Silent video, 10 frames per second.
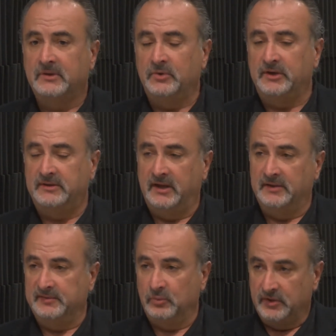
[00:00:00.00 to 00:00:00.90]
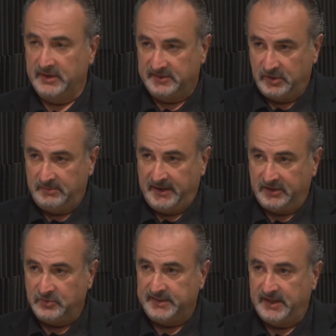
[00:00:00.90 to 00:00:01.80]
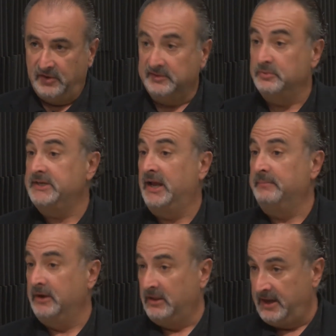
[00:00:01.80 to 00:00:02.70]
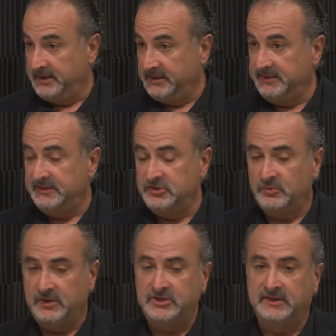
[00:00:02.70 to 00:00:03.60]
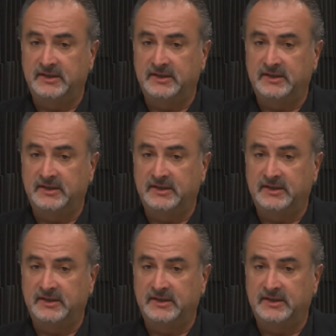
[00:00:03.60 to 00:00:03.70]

We could tell he was working his way back to his house, which happened a lot in these situations.